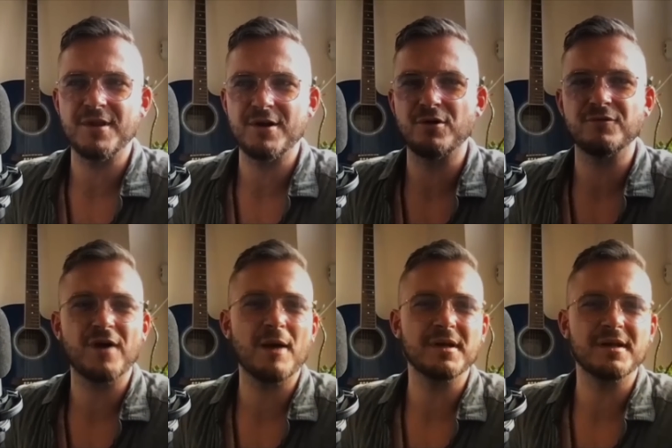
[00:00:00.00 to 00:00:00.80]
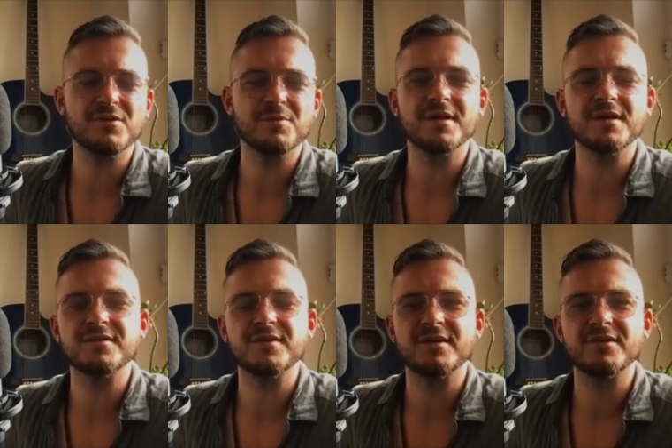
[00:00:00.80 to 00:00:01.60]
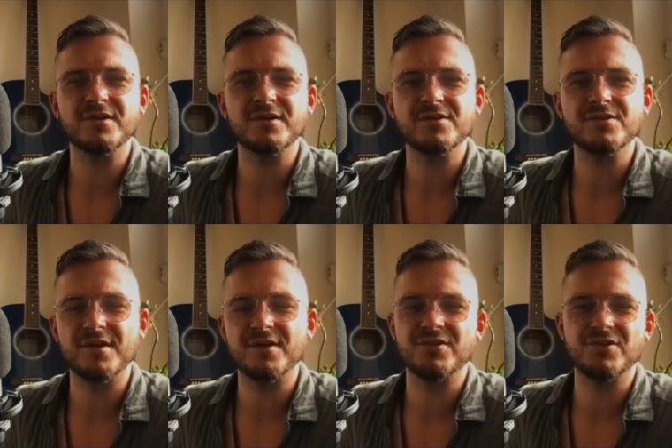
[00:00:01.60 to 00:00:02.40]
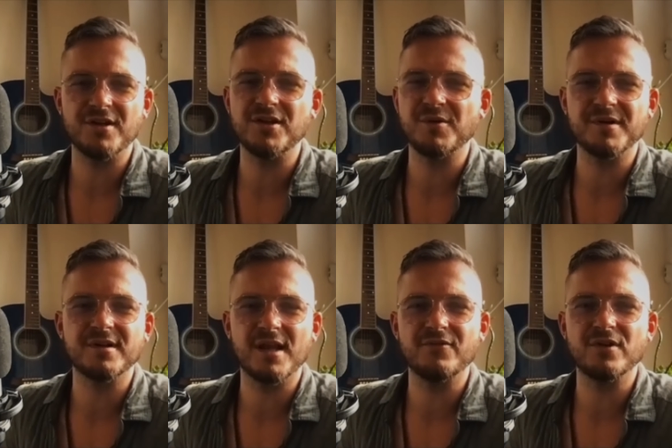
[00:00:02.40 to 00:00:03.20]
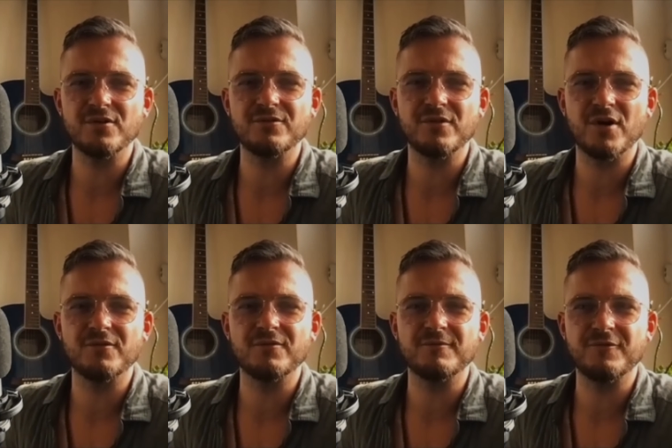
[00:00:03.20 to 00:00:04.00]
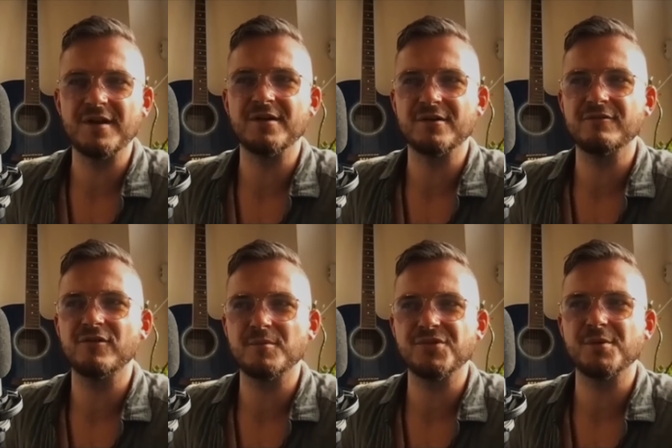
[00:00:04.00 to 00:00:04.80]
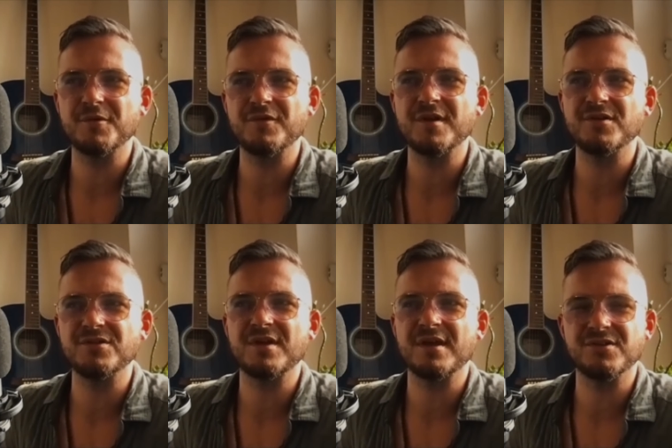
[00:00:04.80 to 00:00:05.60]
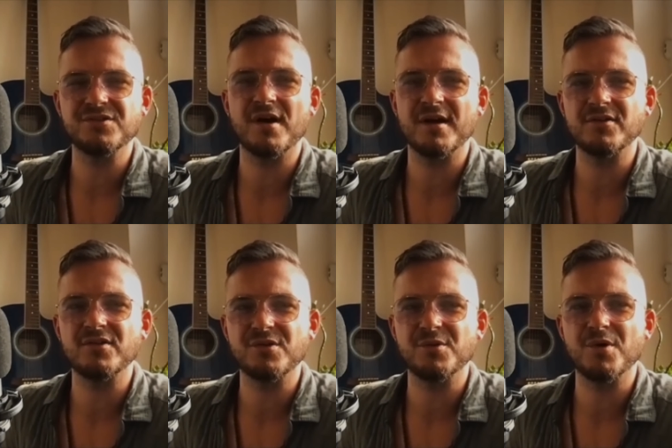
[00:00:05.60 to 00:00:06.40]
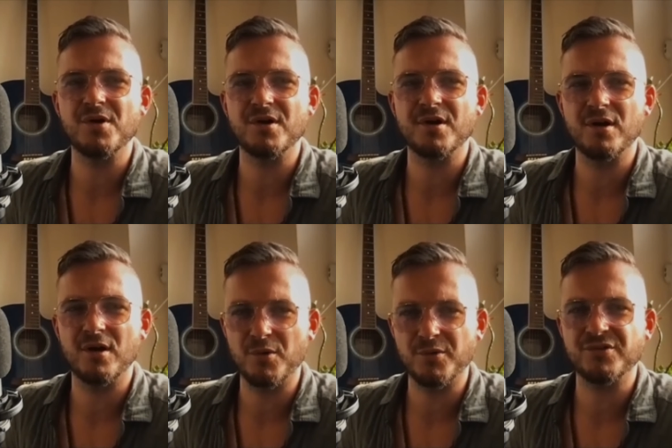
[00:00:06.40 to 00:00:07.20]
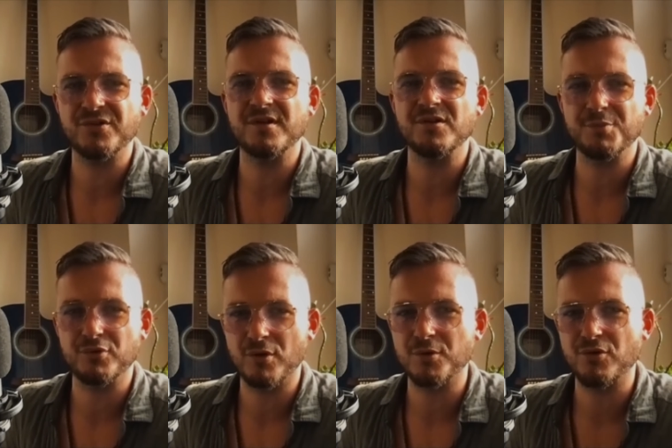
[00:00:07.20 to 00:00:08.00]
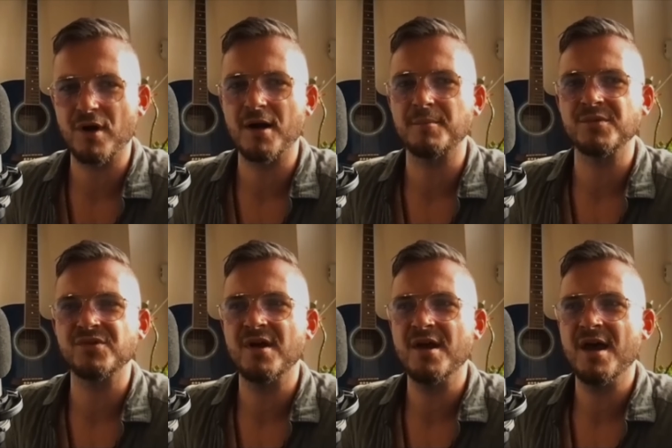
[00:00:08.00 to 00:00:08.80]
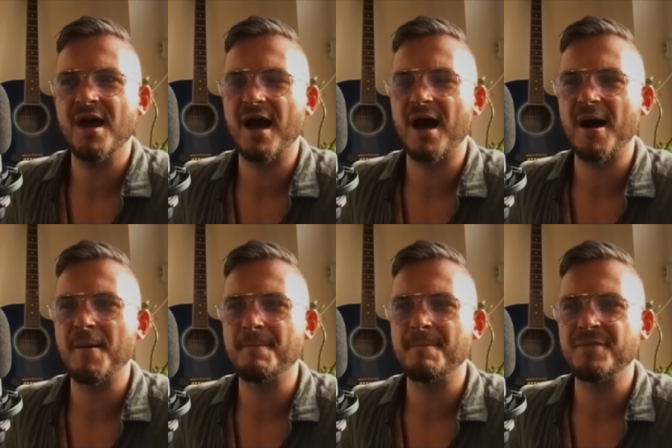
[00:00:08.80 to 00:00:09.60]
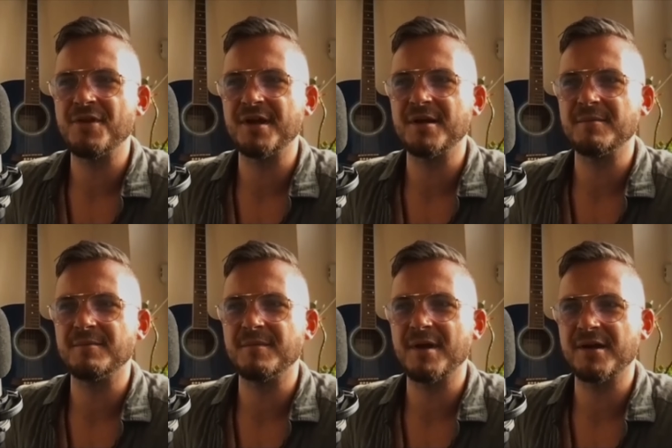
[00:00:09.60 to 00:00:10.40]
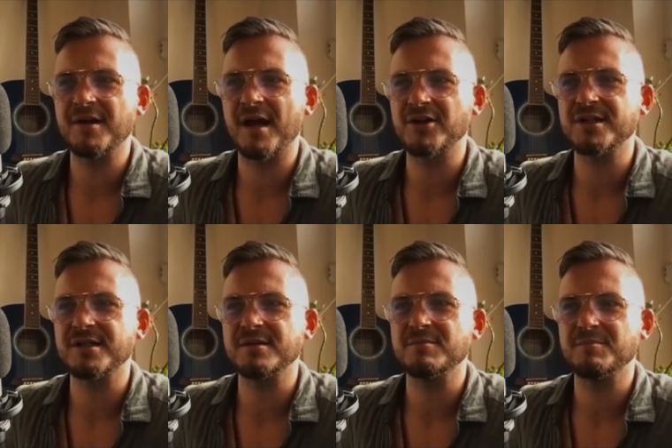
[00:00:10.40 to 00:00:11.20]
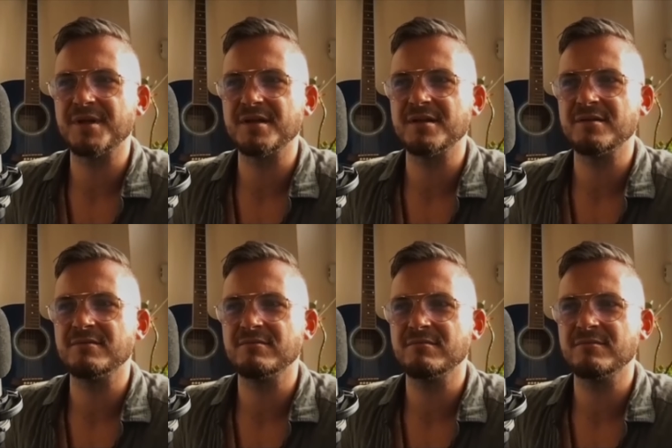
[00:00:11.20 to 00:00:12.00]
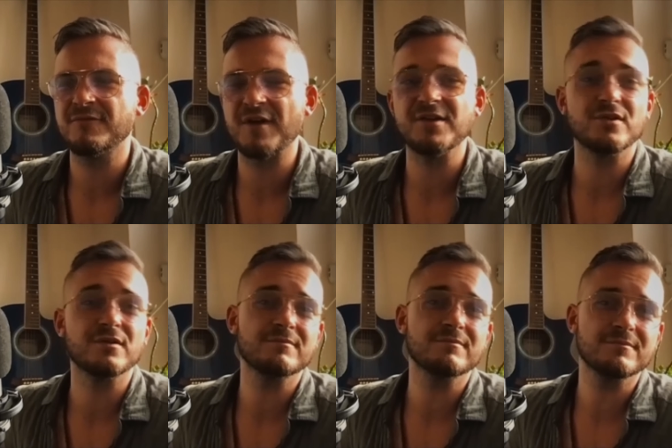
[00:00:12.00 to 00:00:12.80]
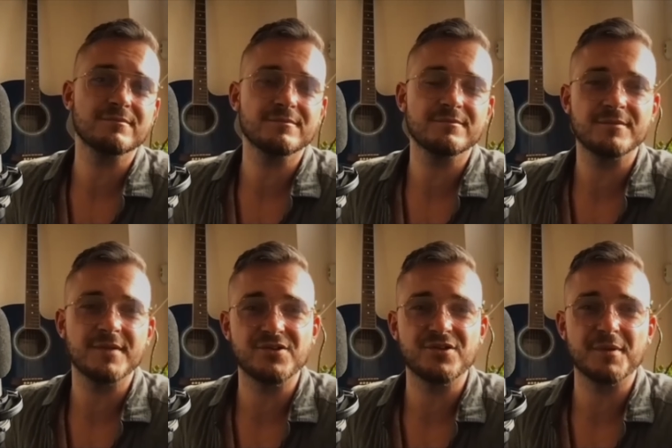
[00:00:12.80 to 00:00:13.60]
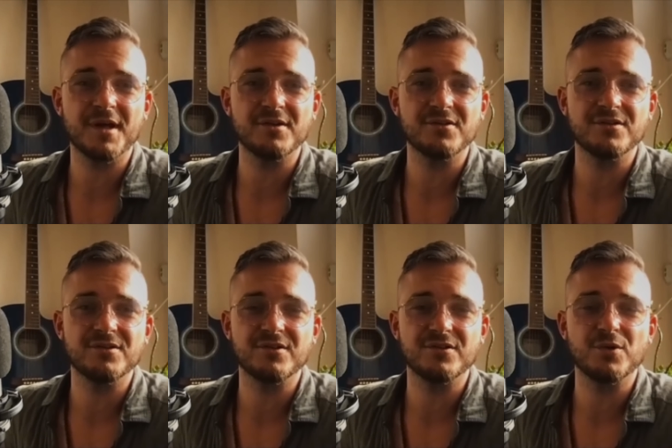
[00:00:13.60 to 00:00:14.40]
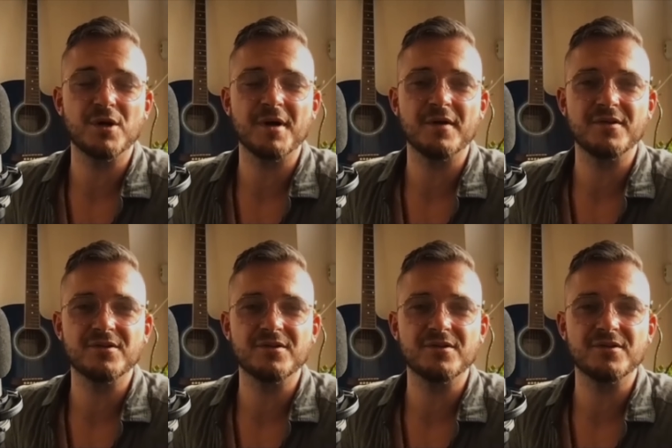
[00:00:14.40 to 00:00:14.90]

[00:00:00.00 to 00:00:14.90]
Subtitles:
their own families being in danger. So there's a genuine level of fear from some of these insiders who are close to these programs, that it could actually be fatal in some cases to talk about